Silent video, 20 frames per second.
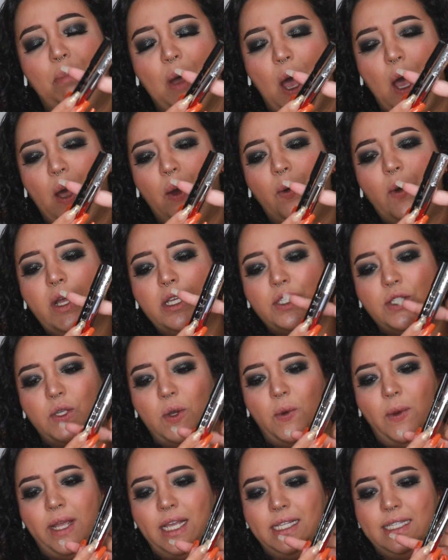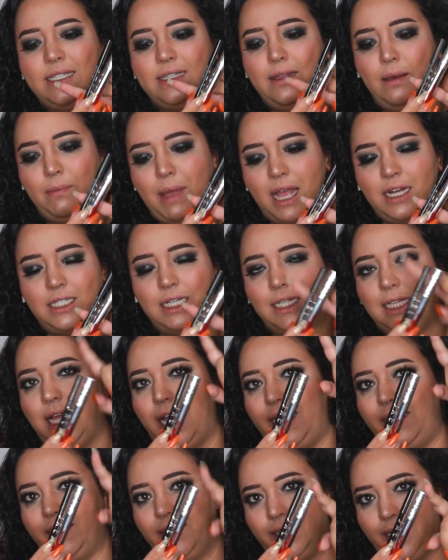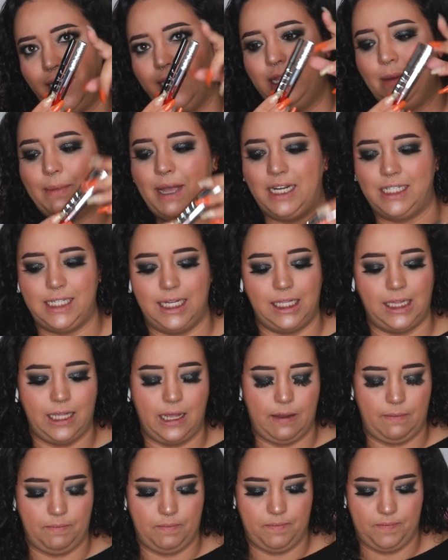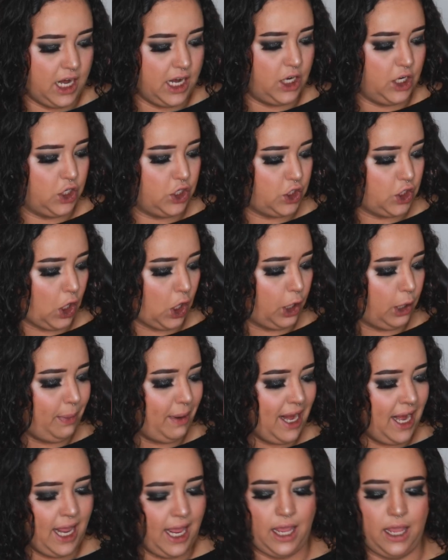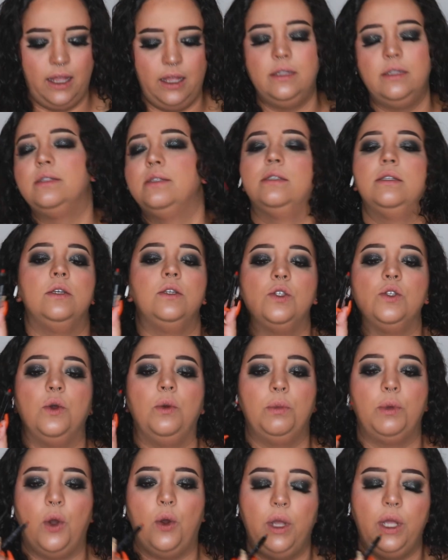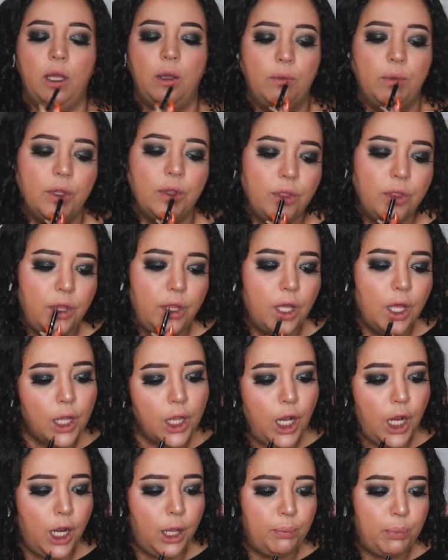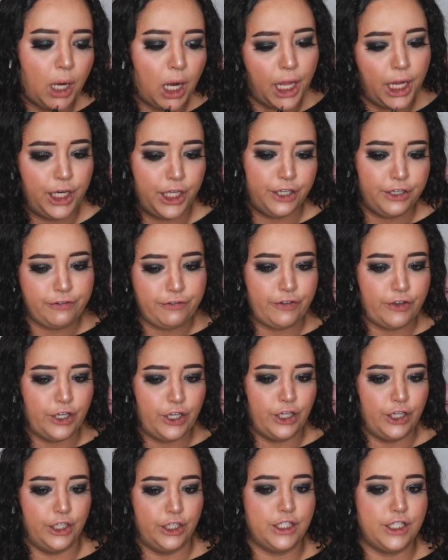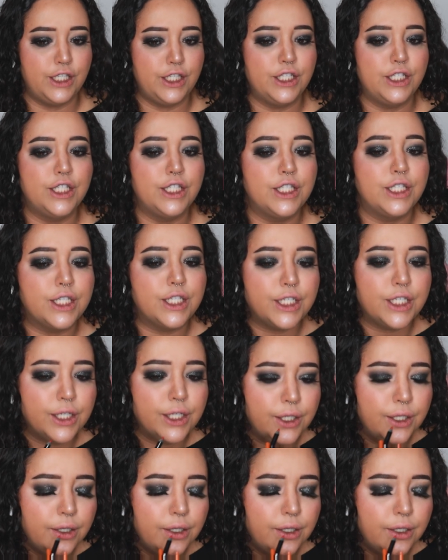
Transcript: Bow. So it's the matching liner and the matching lip. I had to sharpen it. So I'm going in with the lip liner first.